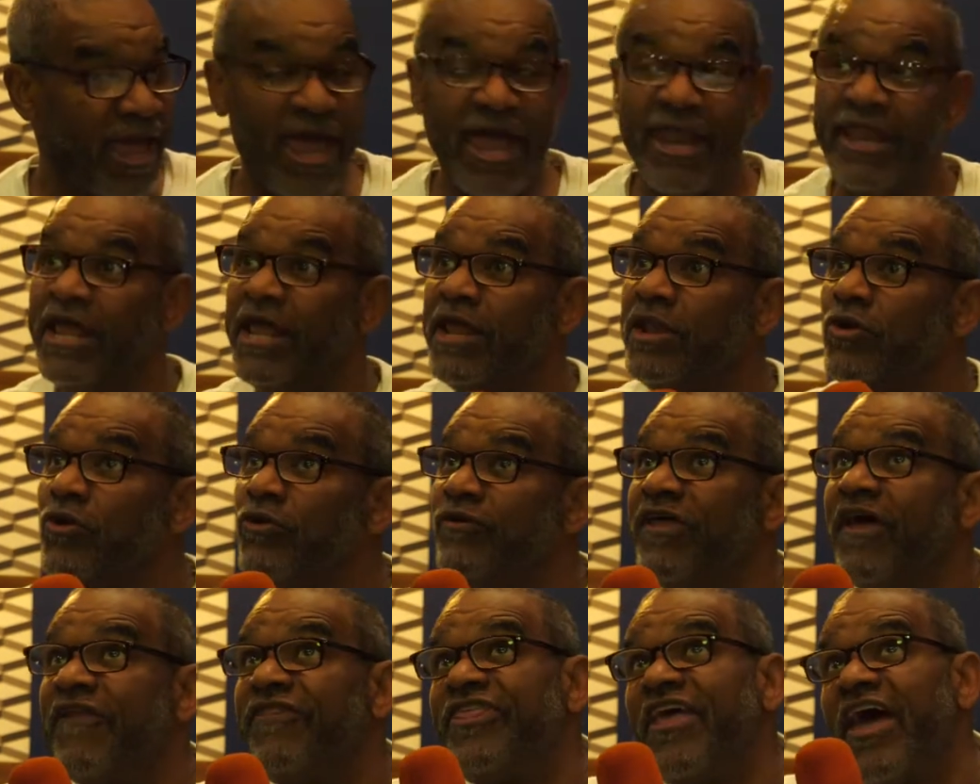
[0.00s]
And he
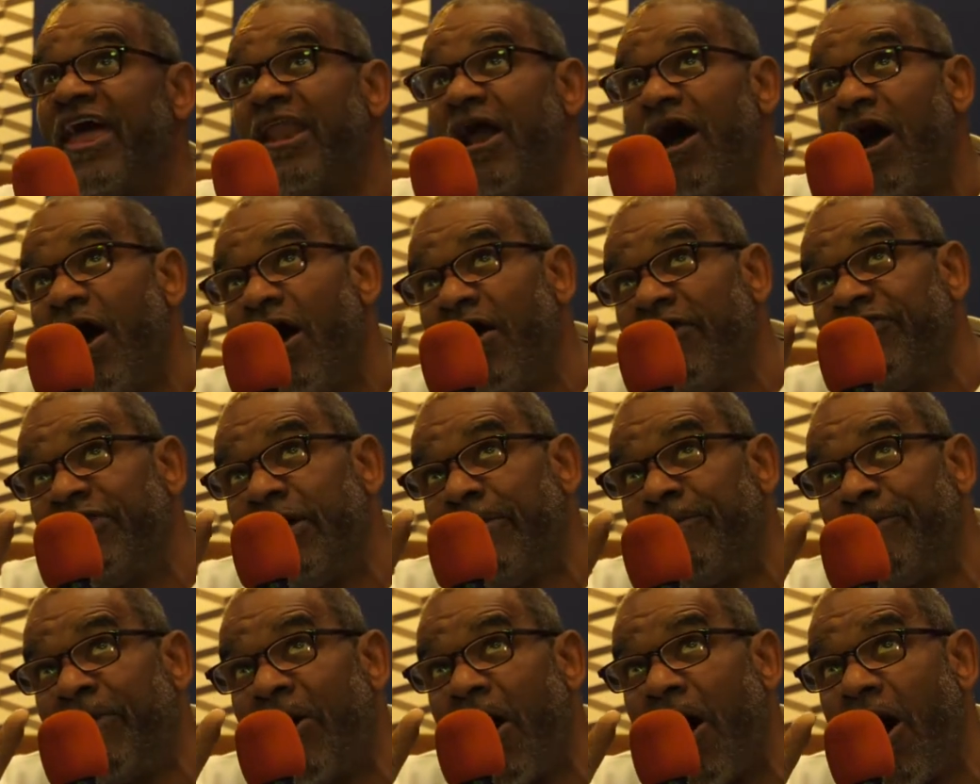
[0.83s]
knew that that
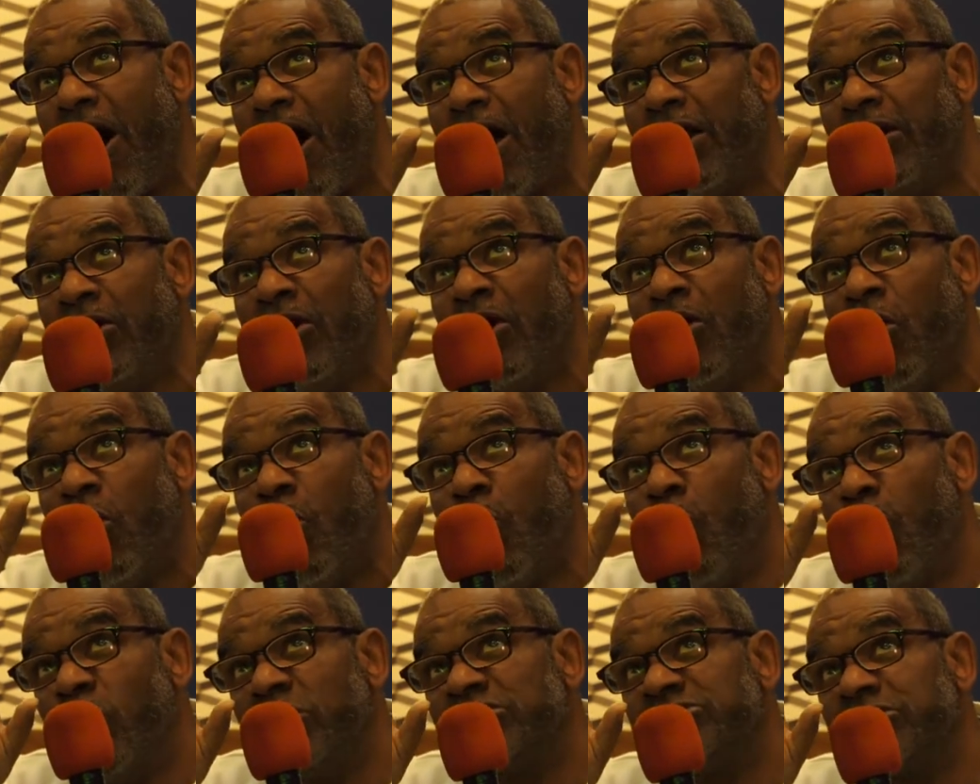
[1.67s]
other part
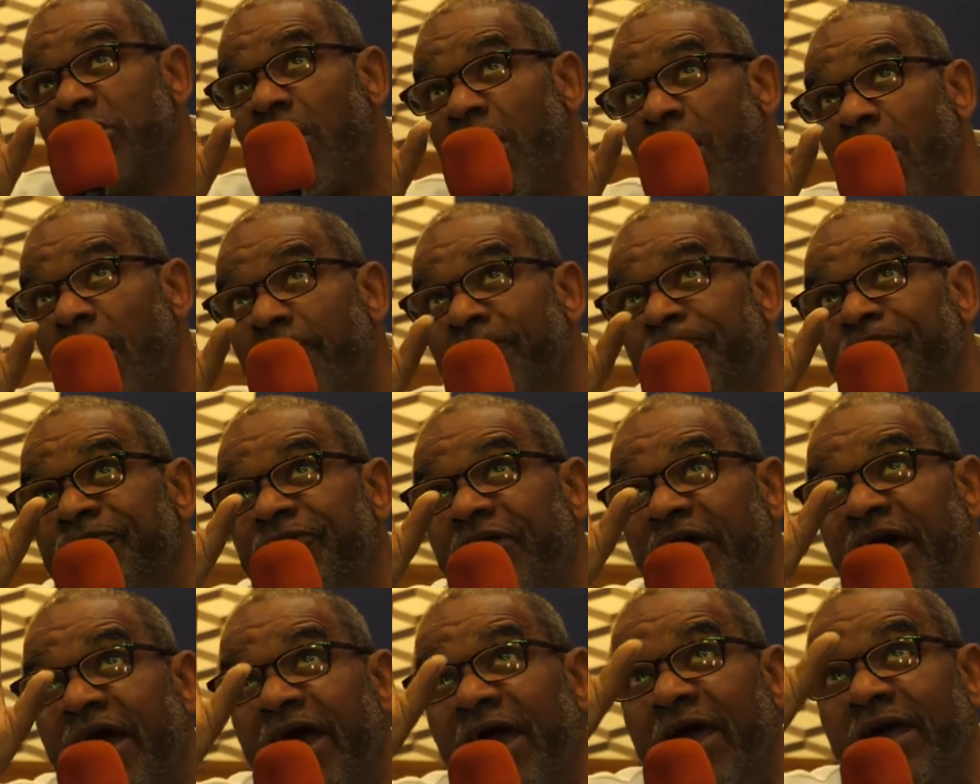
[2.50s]
was up
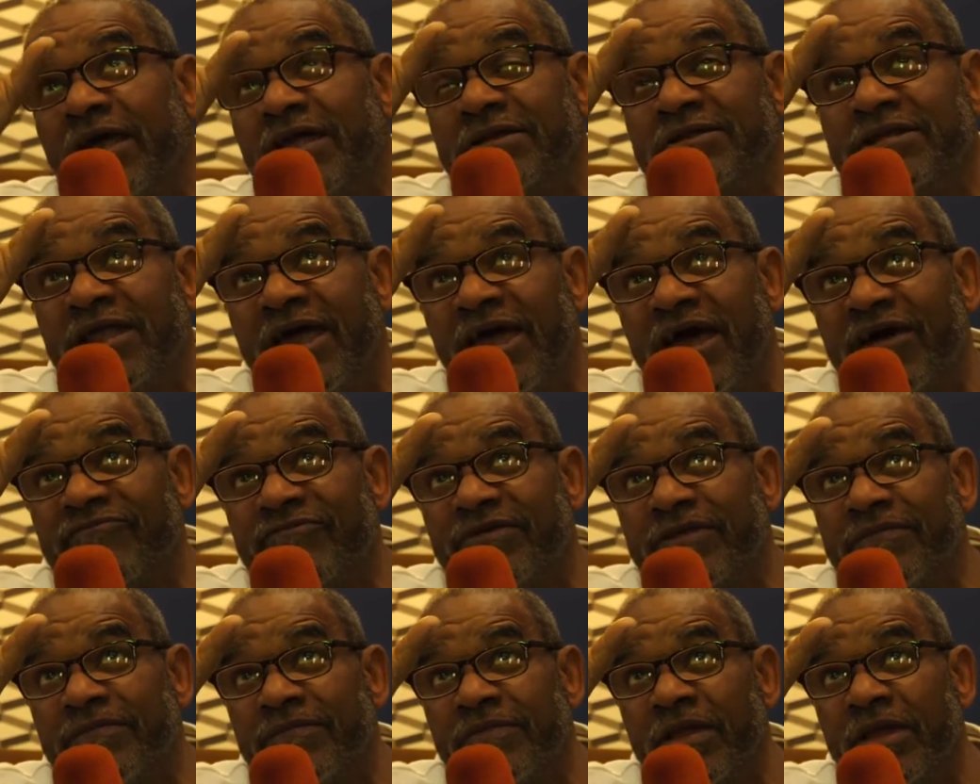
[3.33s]
there in
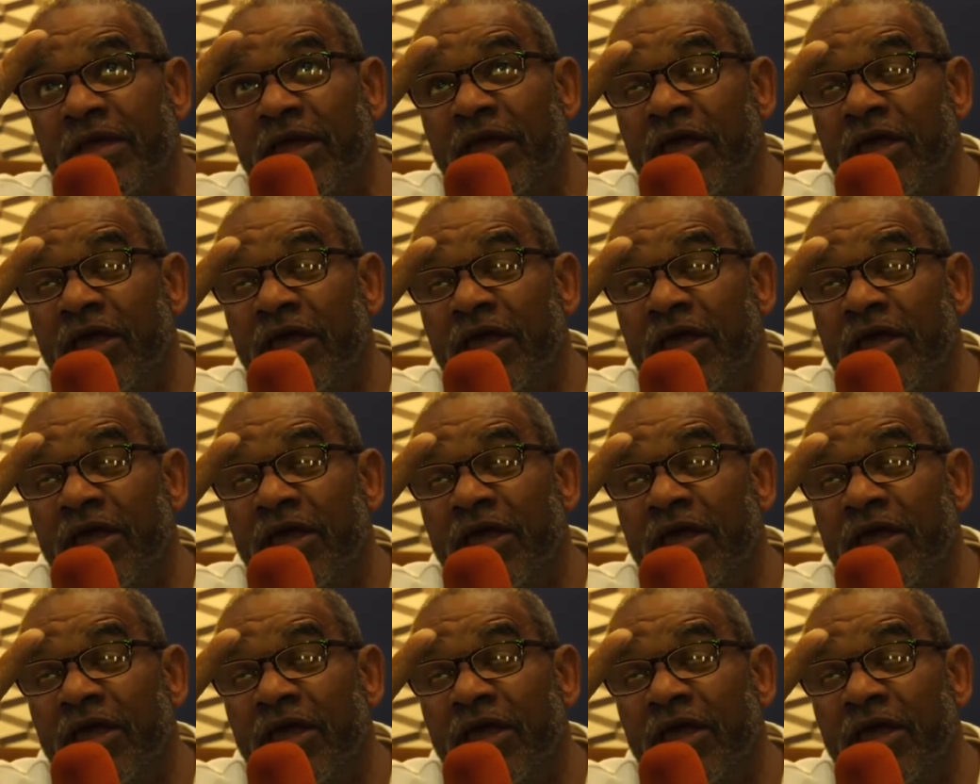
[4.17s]
heaven.